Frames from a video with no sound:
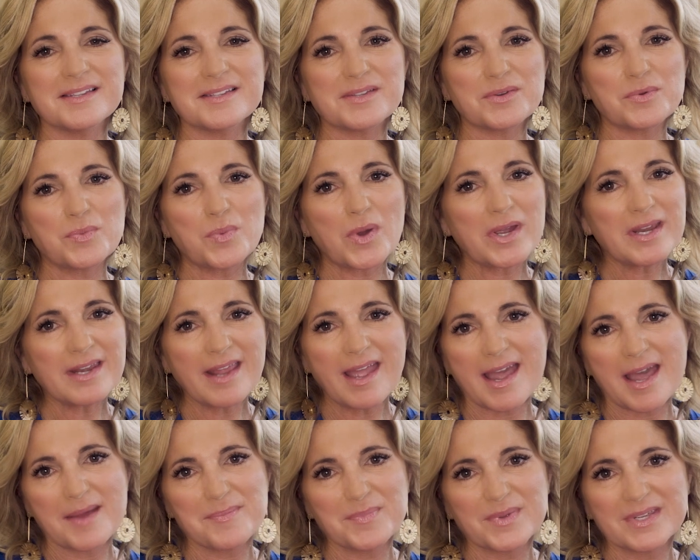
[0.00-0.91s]
So what
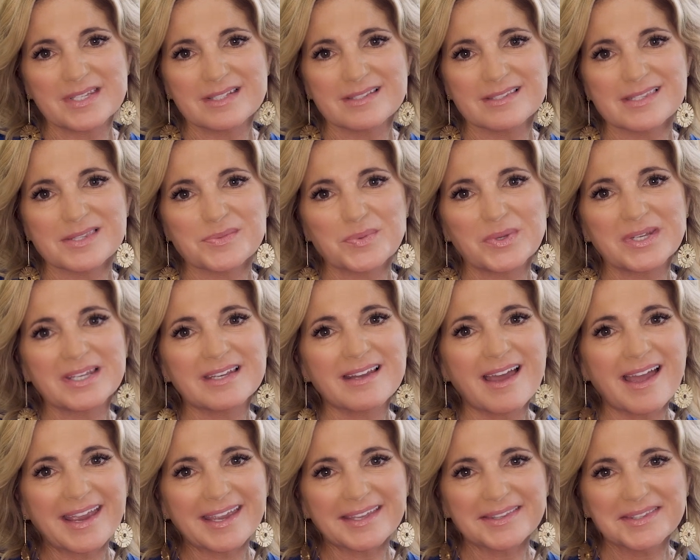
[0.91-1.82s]
happens when
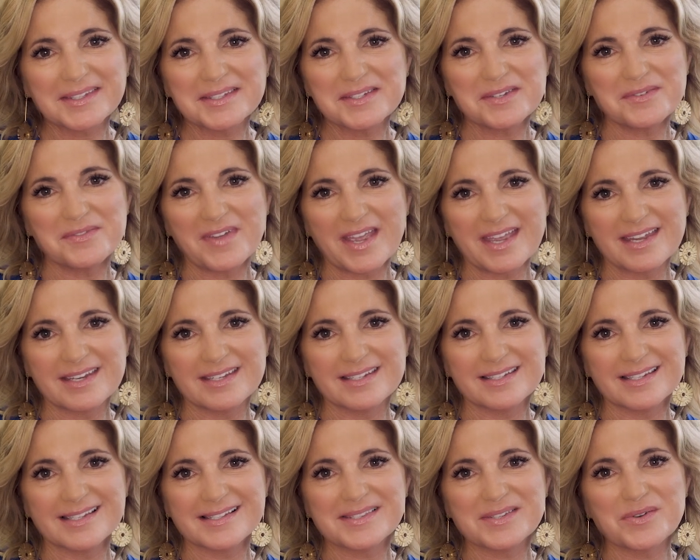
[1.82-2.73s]
an island
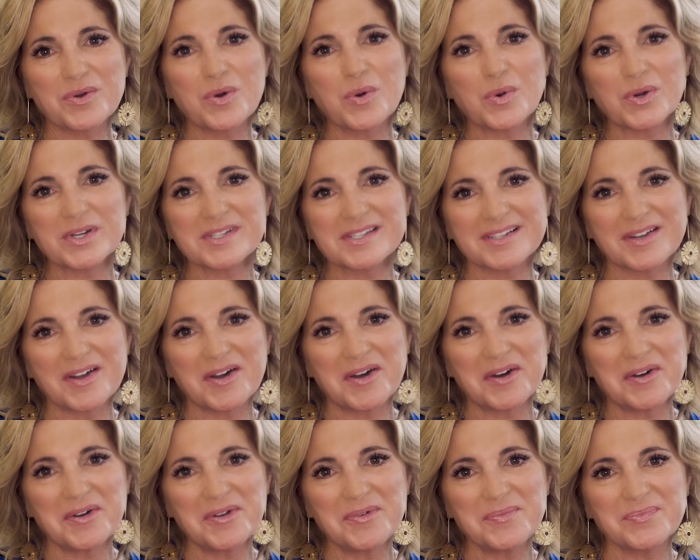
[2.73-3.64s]
vet gets a horse
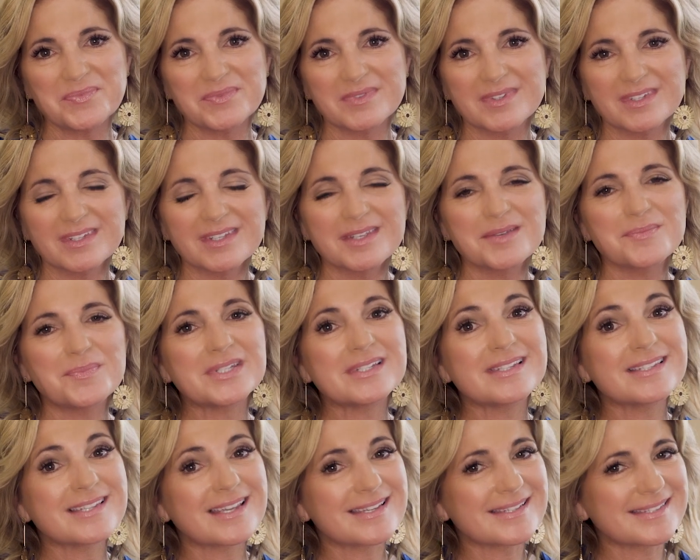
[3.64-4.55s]
call
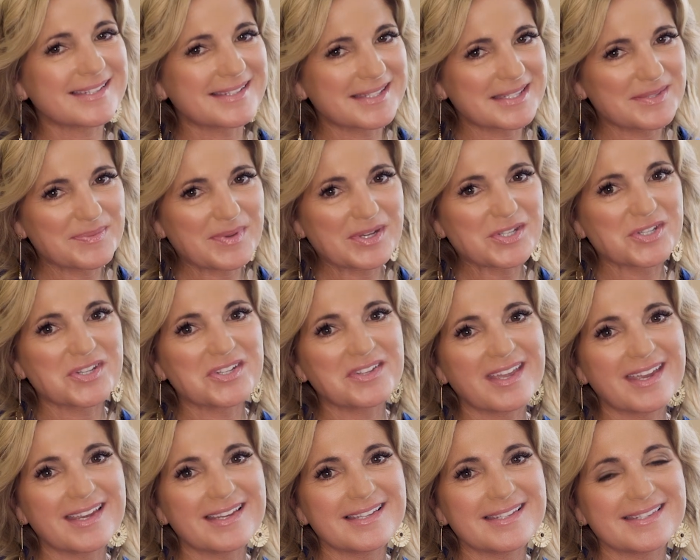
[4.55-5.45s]
but doesn't
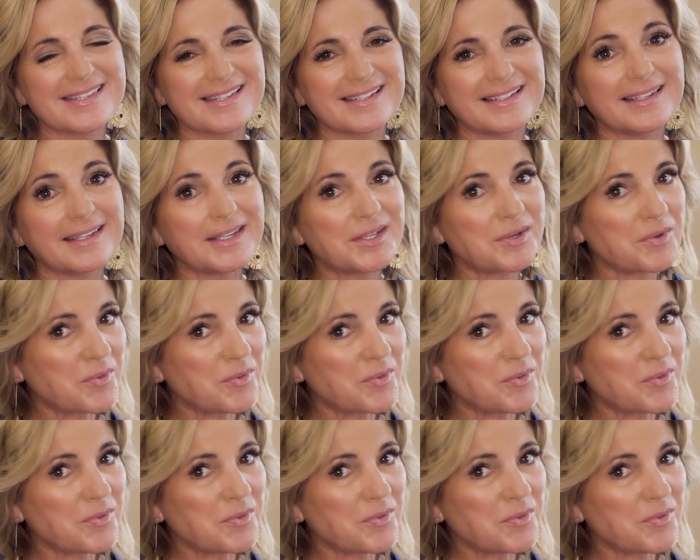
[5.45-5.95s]
specialize in